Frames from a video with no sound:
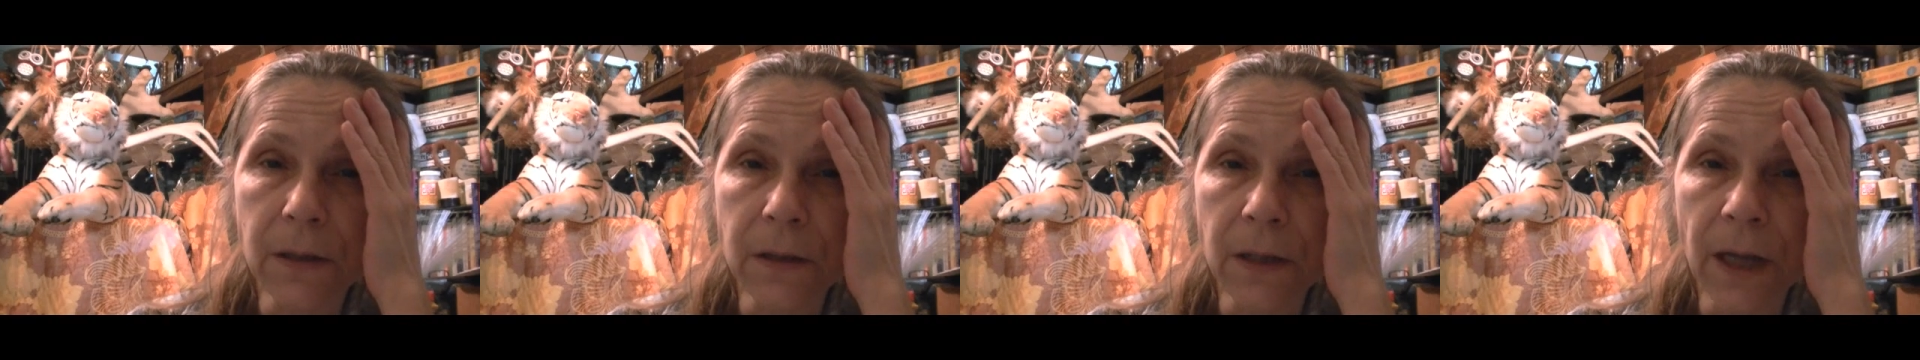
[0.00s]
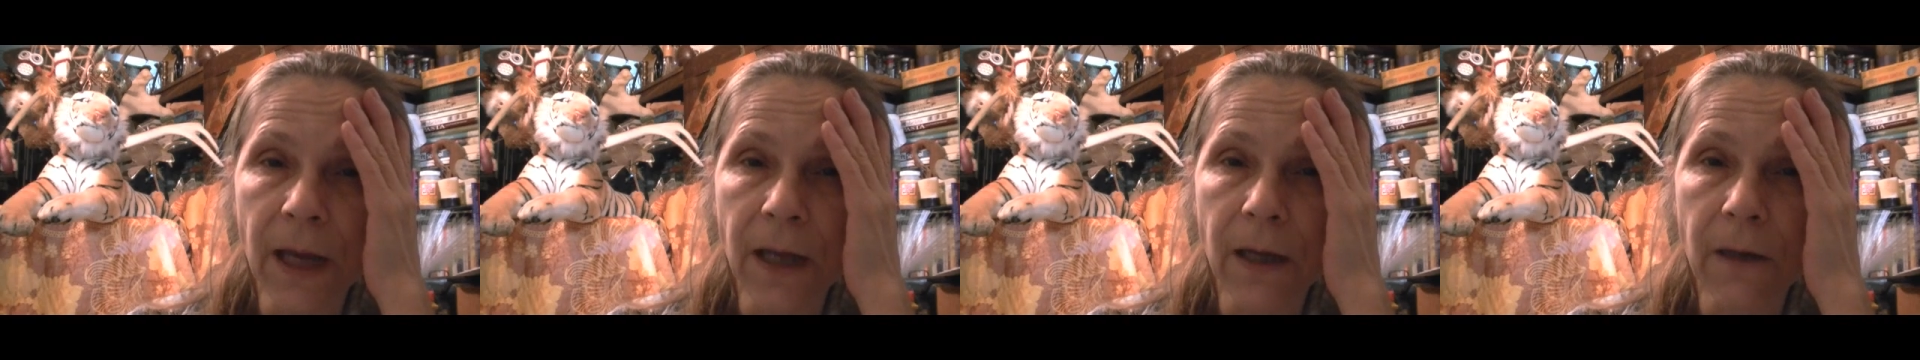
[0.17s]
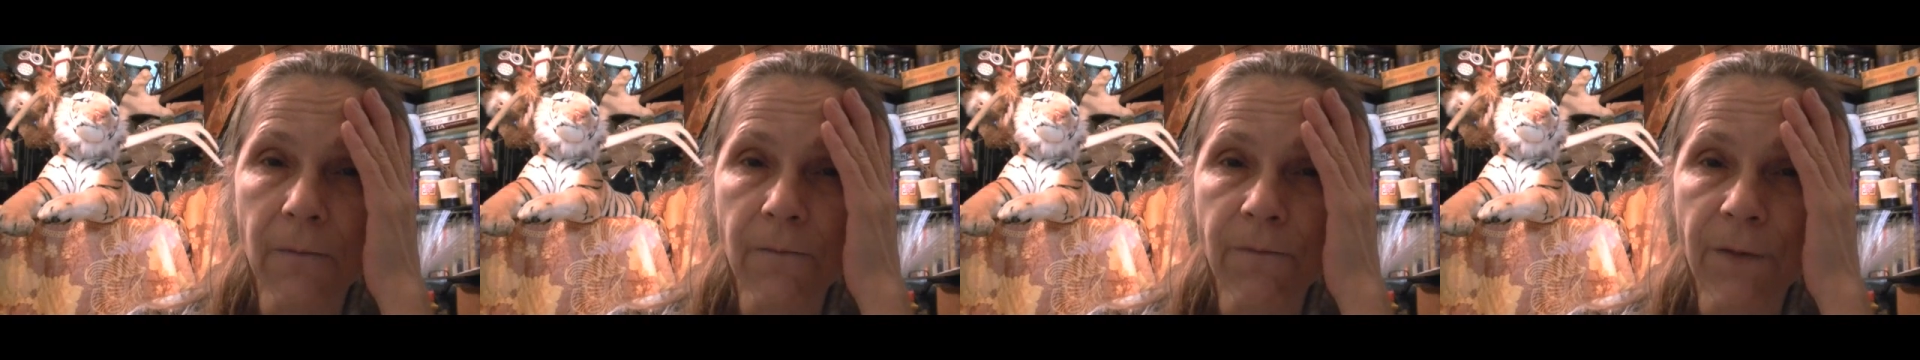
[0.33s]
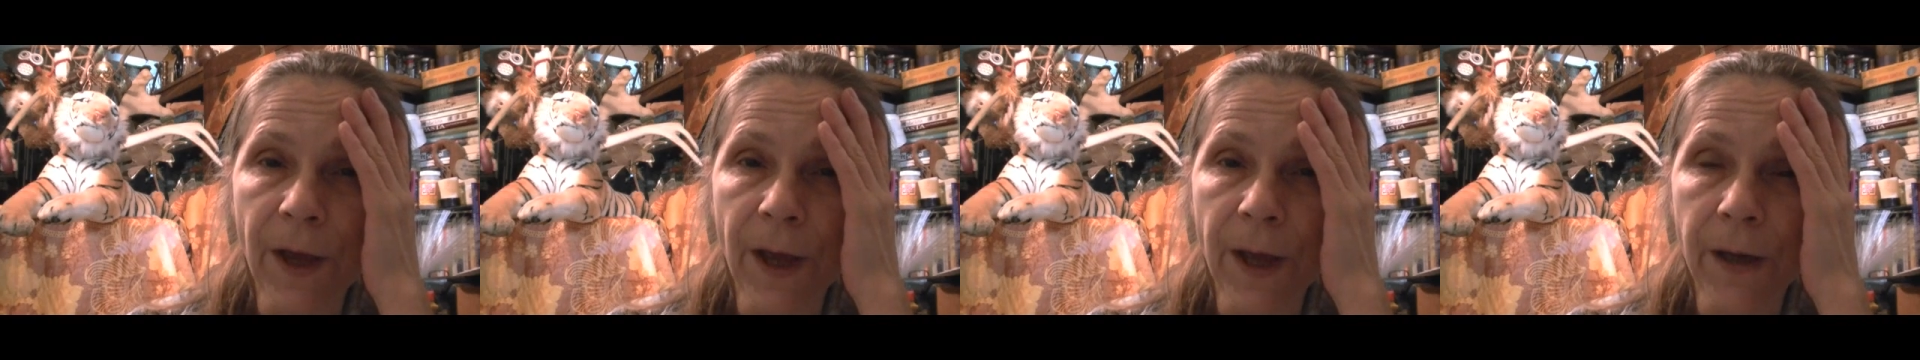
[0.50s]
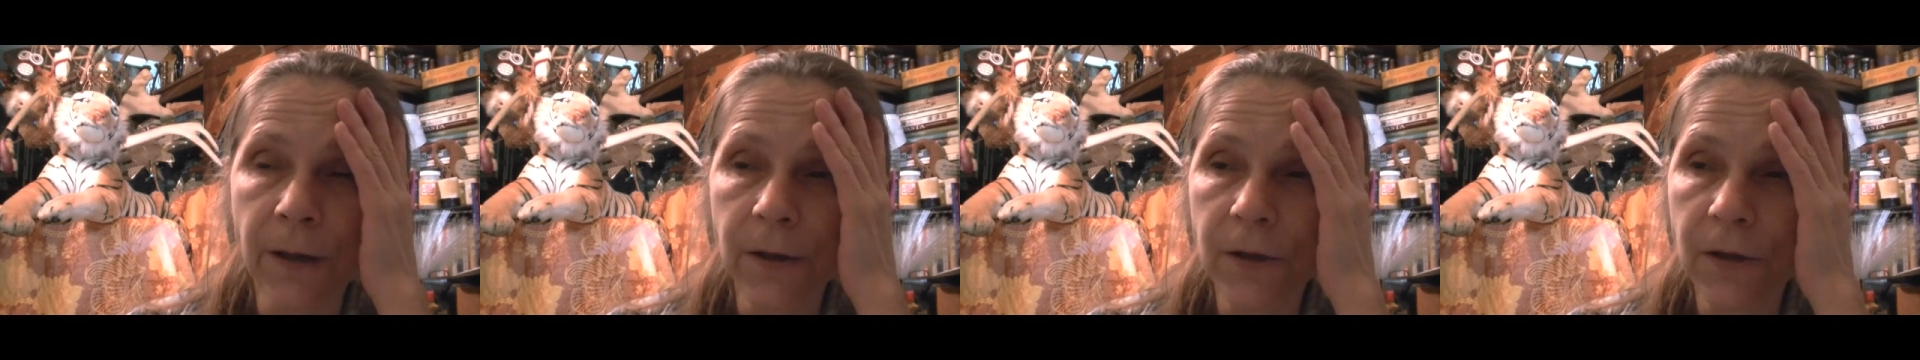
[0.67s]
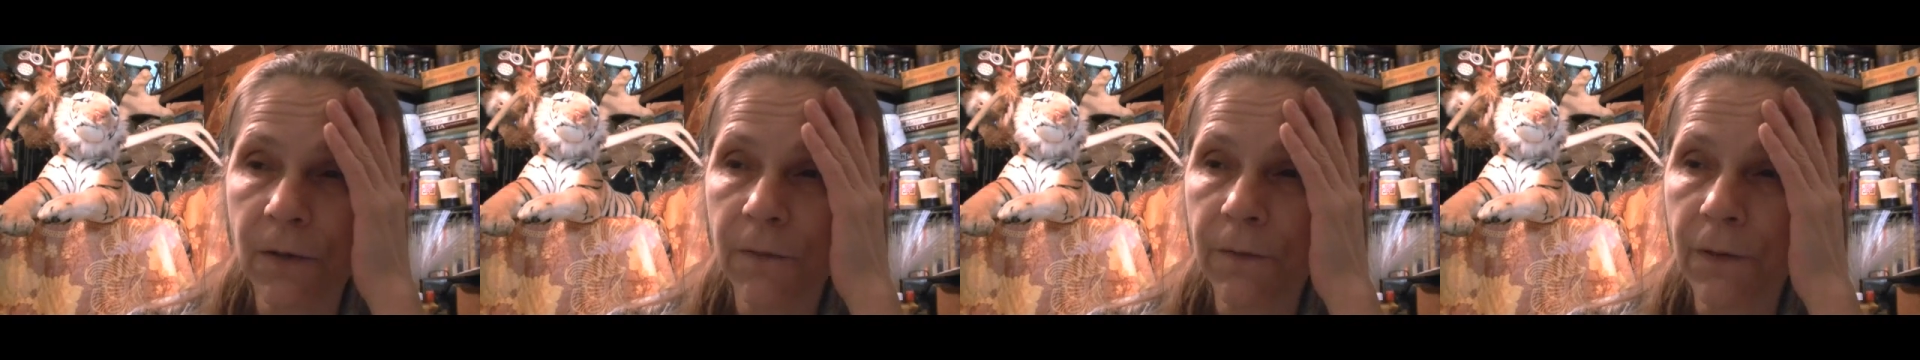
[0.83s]
take
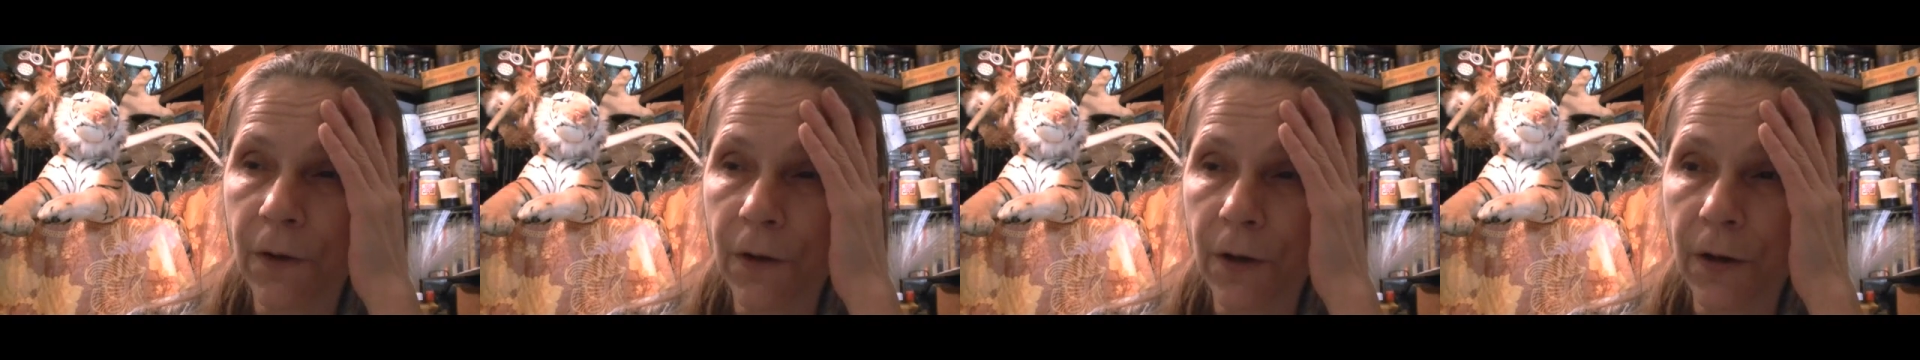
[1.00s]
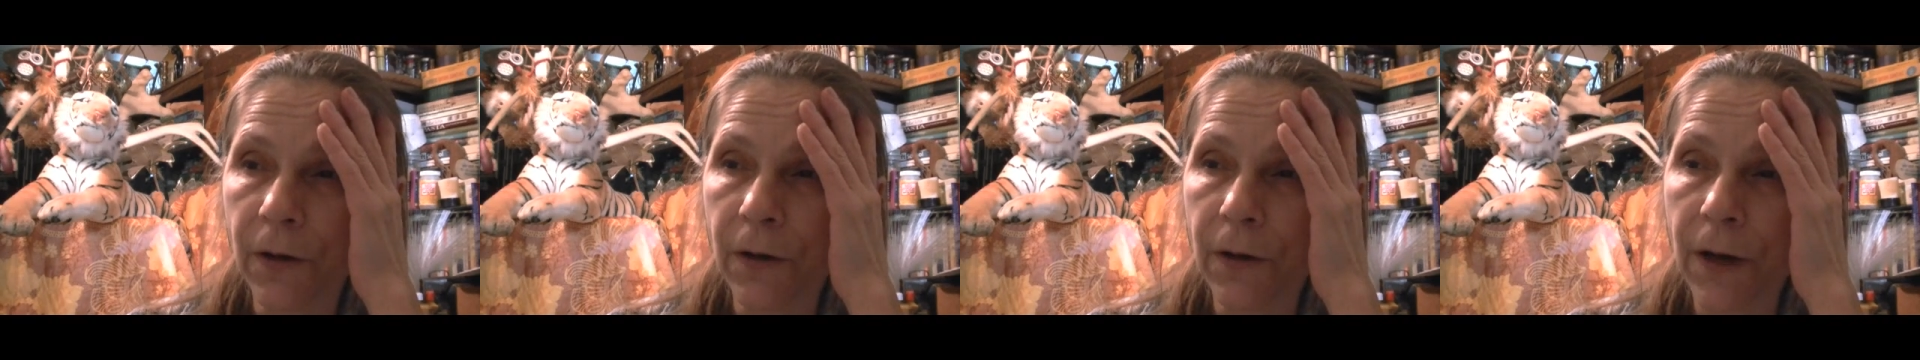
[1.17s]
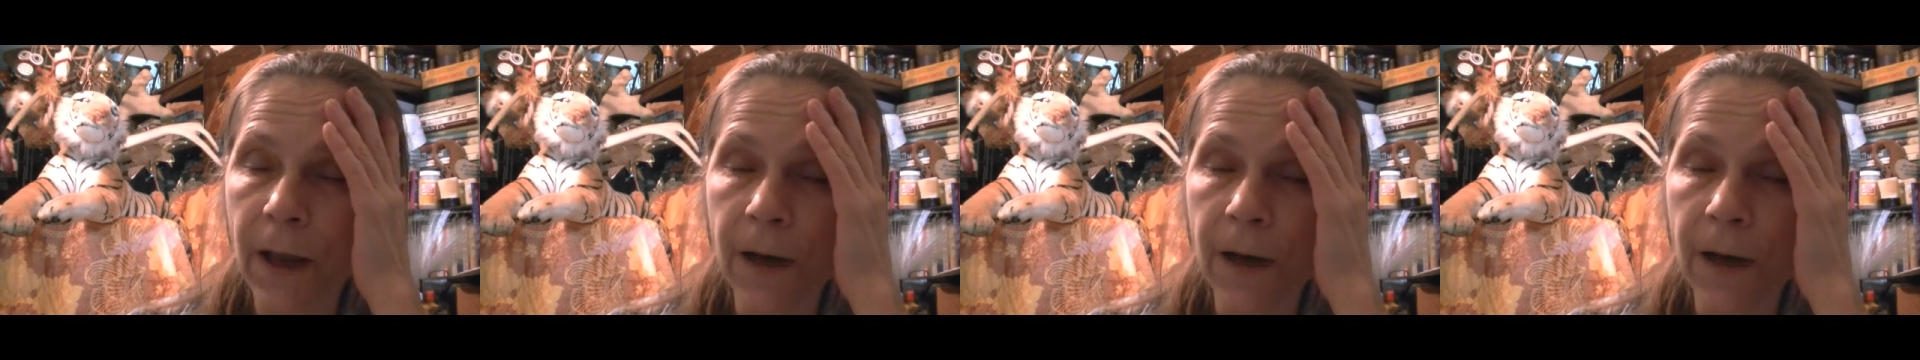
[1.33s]
advantage of her.